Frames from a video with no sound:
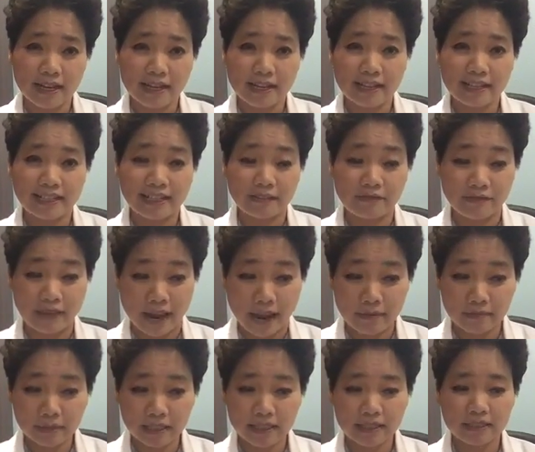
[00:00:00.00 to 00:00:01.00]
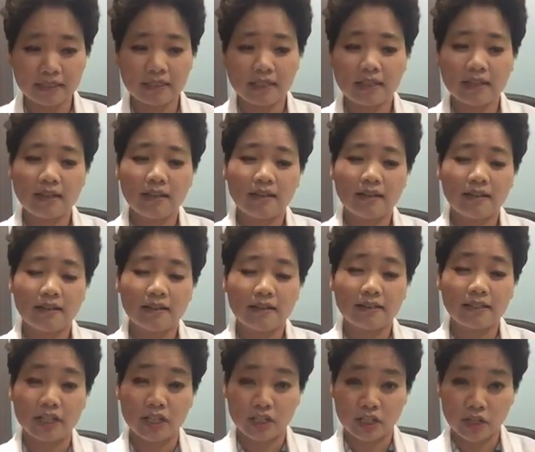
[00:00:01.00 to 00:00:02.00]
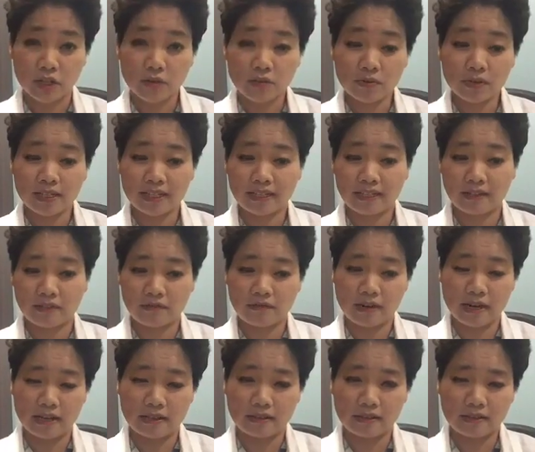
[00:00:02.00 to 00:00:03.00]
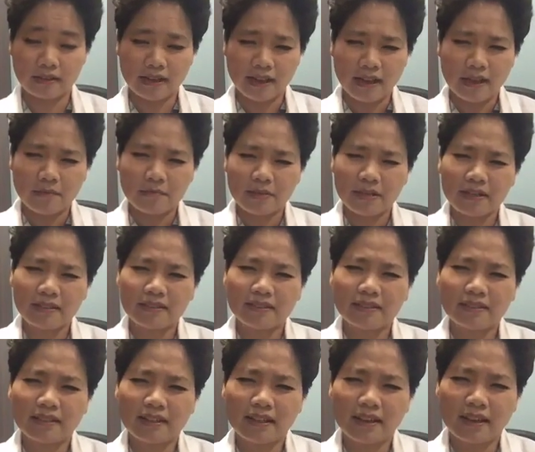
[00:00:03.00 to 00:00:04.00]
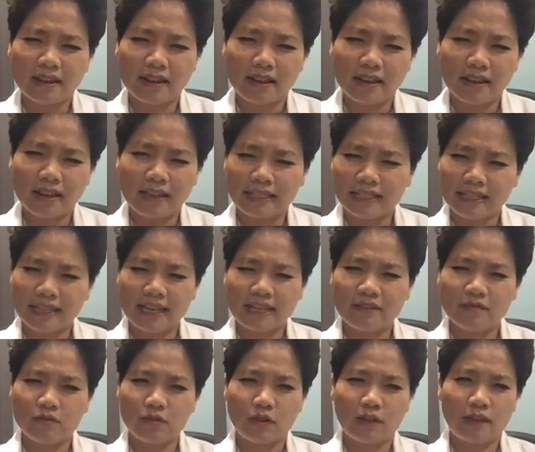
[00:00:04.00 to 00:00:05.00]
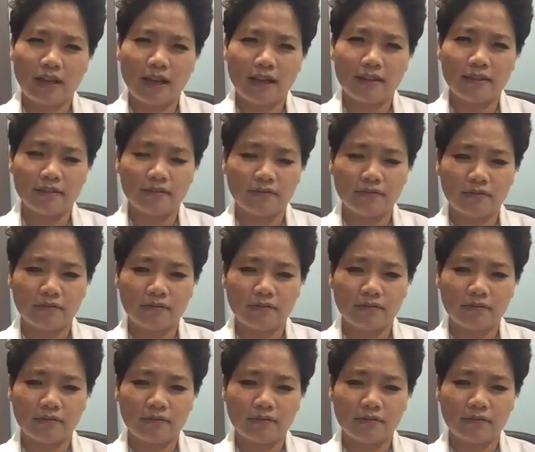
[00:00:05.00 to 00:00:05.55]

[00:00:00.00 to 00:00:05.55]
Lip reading: their families, their children, and their friends. Because at the end of your life,